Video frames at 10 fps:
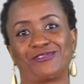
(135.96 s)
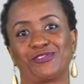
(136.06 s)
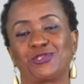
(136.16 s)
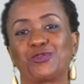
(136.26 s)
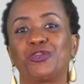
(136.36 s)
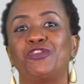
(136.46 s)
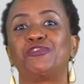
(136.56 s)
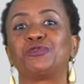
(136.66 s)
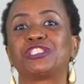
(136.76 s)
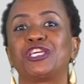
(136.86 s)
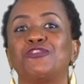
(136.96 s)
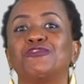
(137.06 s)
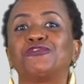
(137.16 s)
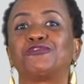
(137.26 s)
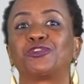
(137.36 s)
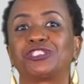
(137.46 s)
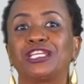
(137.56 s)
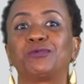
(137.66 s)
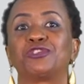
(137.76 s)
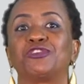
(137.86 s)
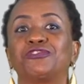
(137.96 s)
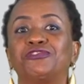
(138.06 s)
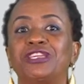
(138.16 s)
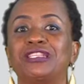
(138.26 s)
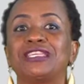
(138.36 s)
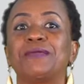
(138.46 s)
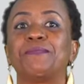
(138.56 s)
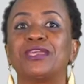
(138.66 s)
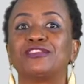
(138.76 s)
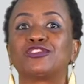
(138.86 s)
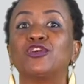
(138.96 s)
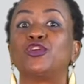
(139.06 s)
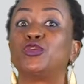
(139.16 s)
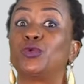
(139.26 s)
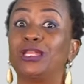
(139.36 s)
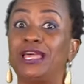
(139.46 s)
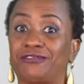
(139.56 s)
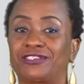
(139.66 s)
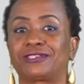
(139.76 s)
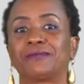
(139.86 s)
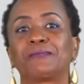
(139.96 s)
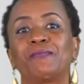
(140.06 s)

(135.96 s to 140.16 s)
So if you say you voted with your feet, it means you left.